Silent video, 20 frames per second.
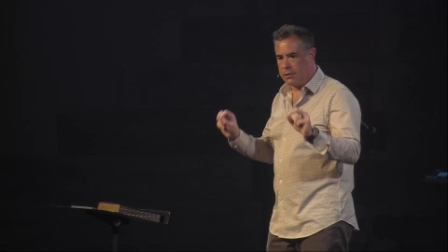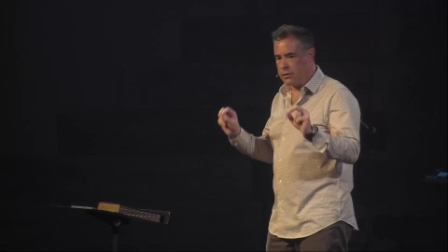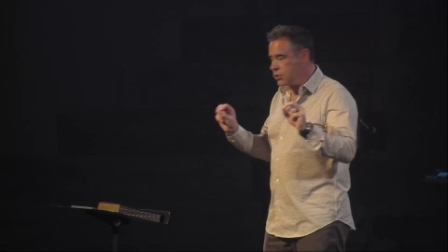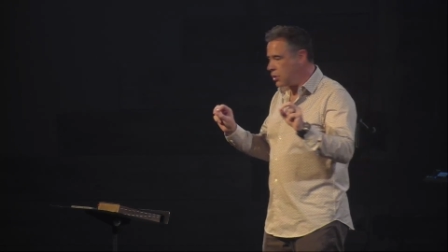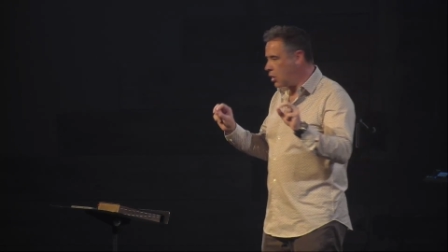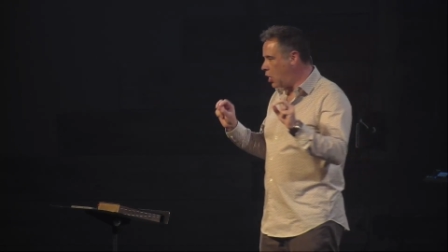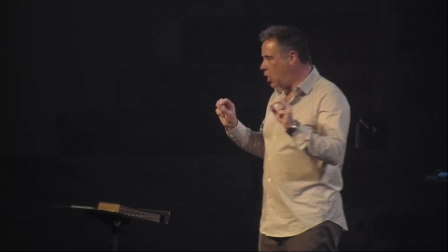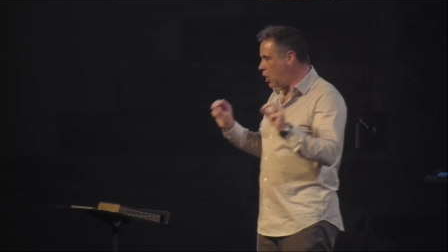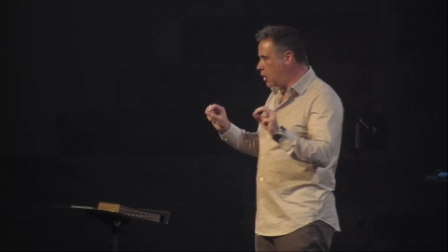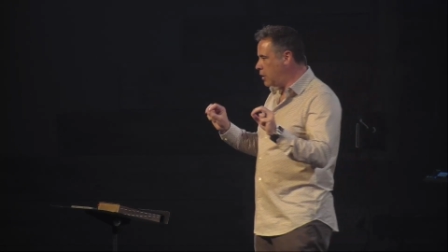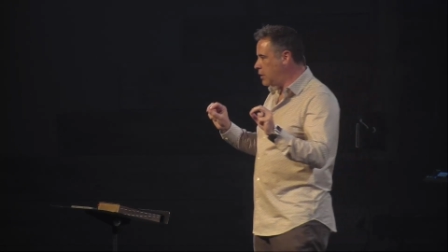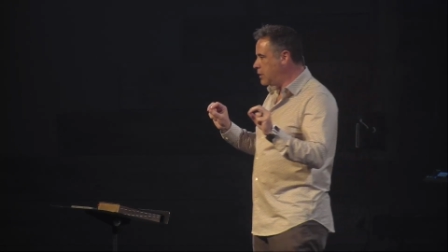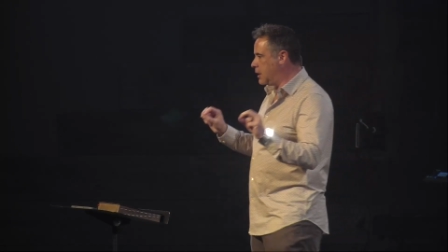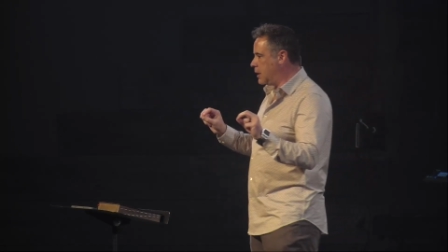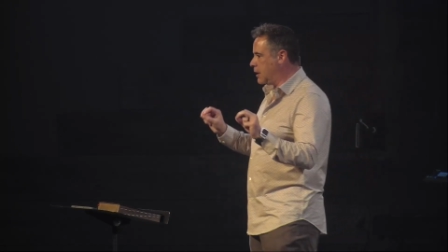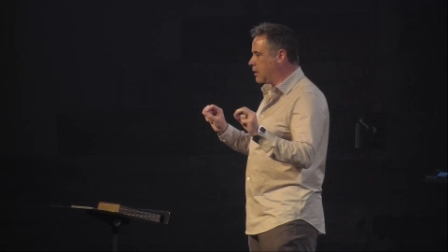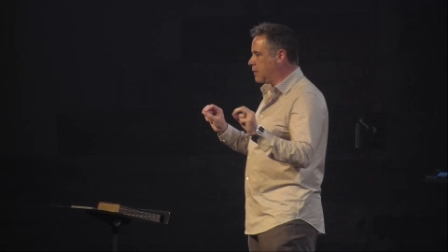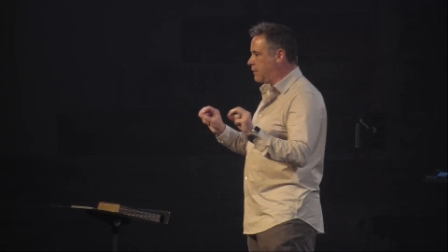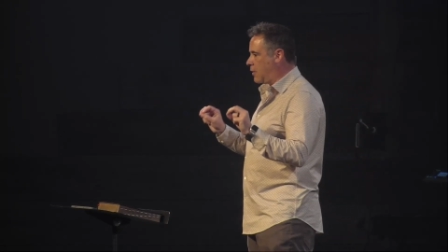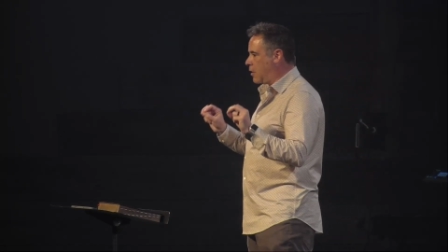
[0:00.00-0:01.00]
There's a
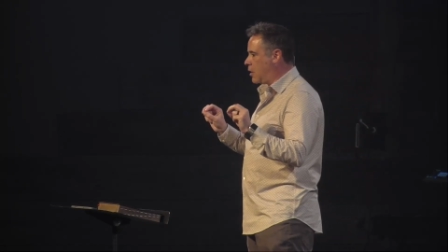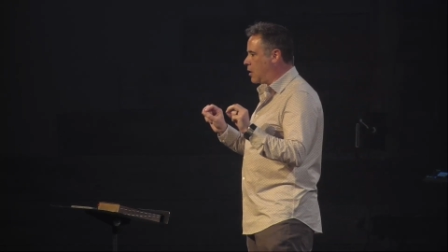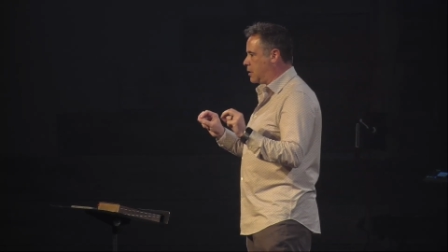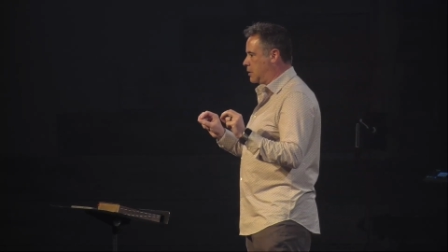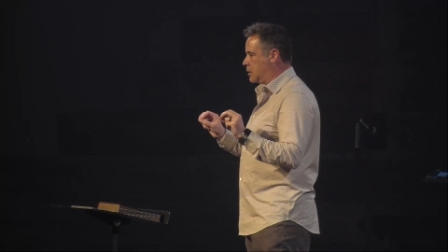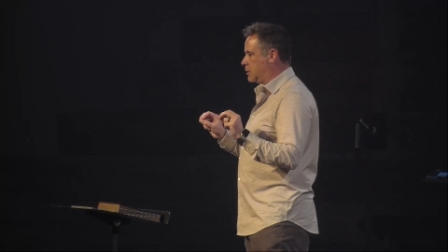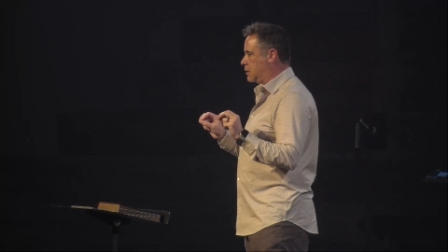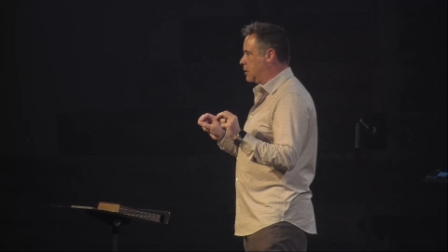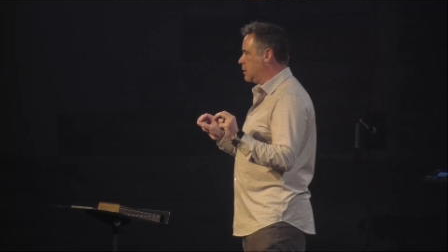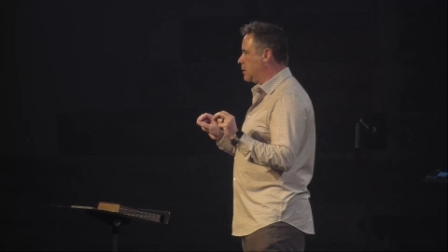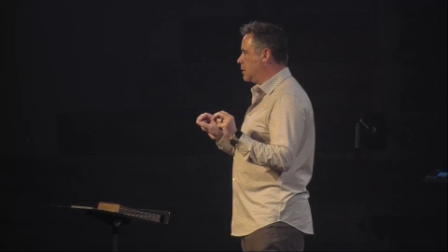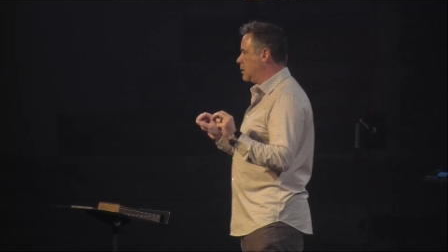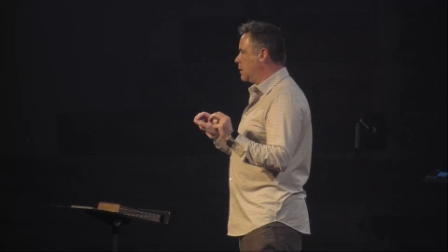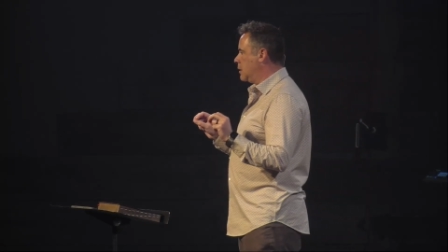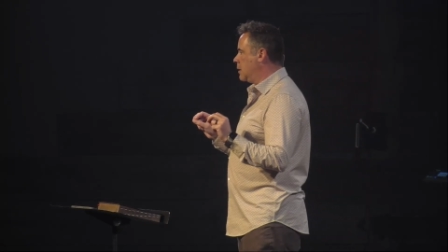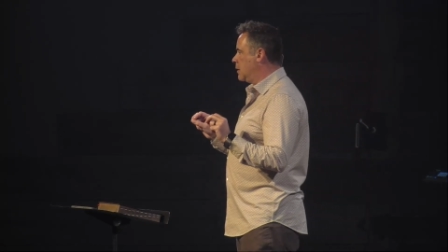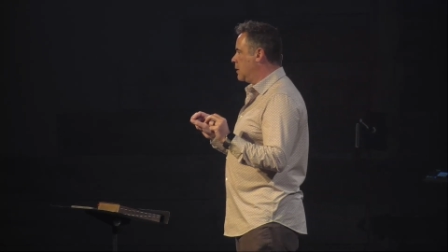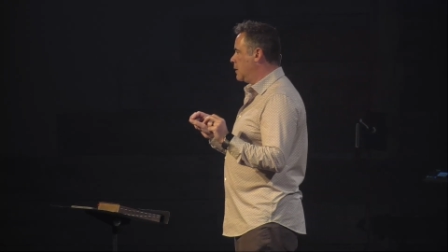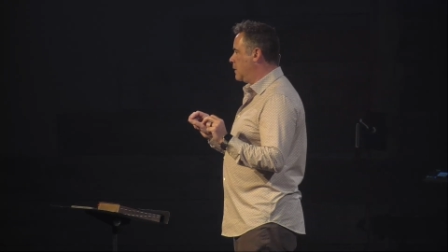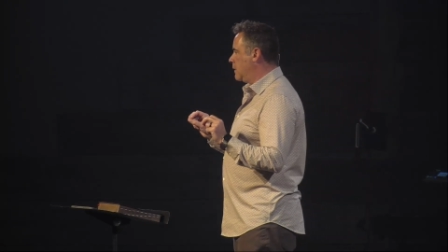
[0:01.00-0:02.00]
hardening of heart
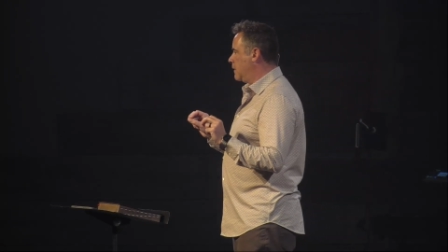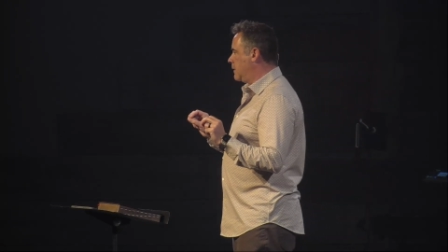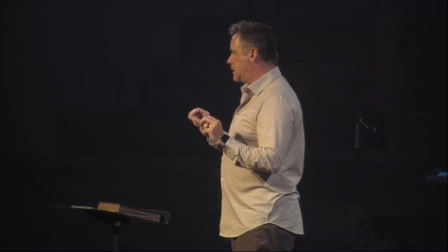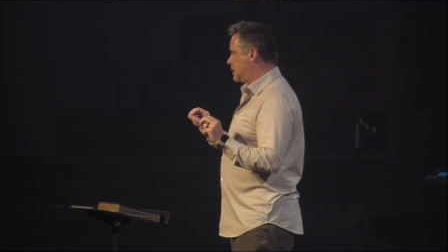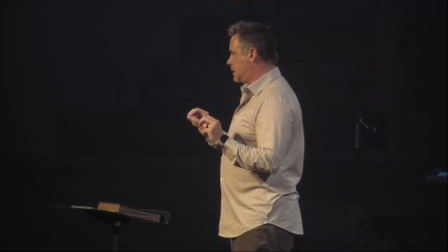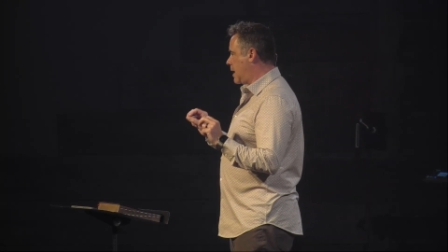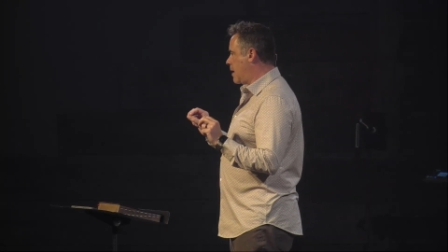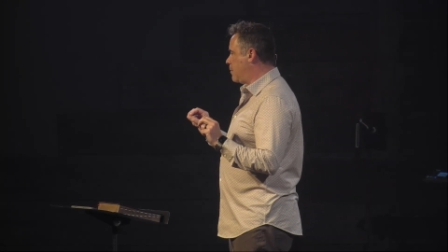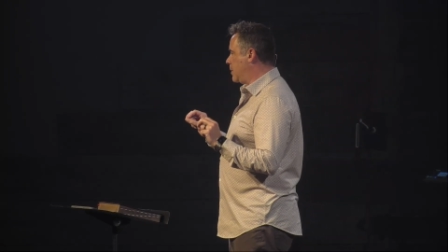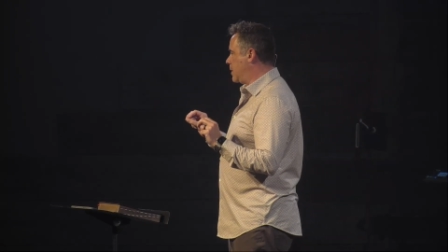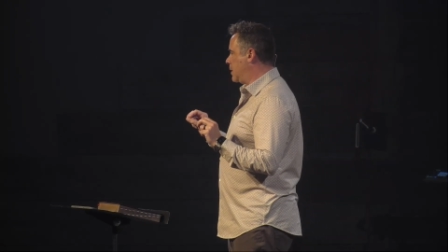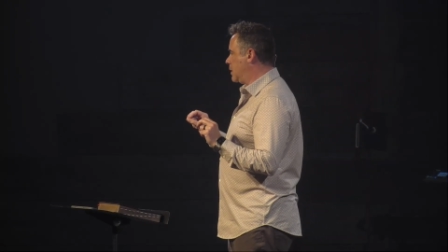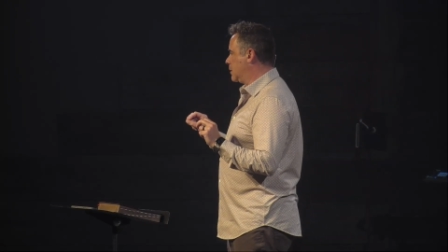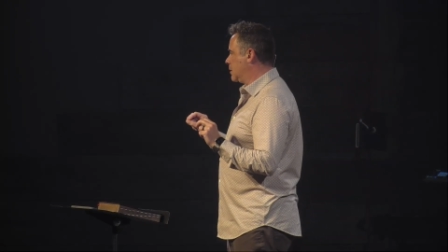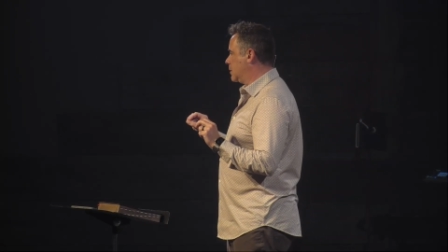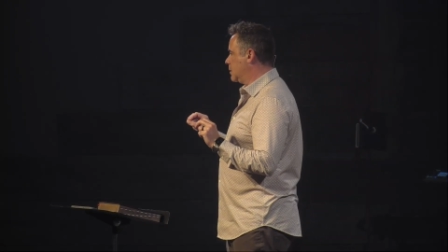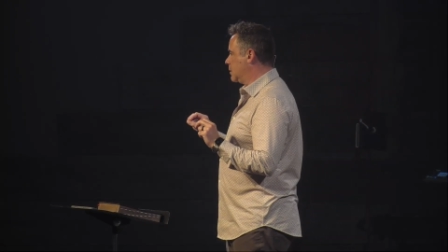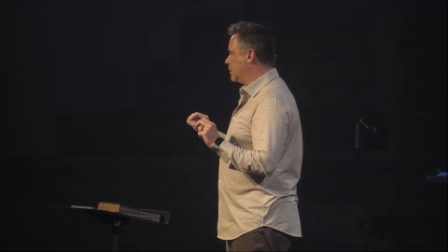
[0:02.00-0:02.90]
that's happening.